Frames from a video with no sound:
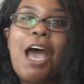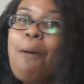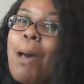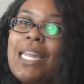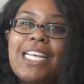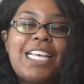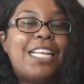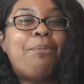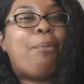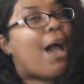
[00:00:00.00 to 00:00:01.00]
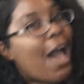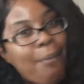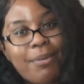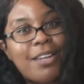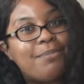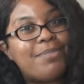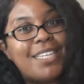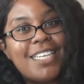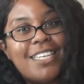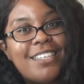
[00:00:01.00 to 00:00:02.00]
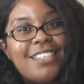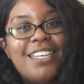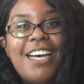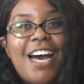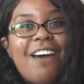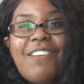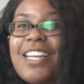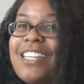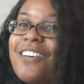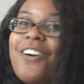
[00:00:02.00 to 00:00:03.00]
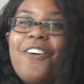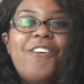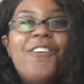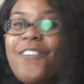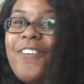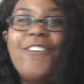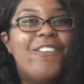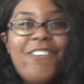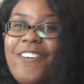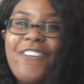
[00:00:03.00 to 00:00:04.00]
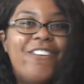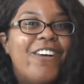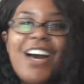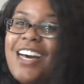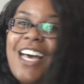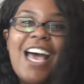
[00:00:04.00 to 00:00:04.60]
about to get it popping up in here. I'm about to, ooh.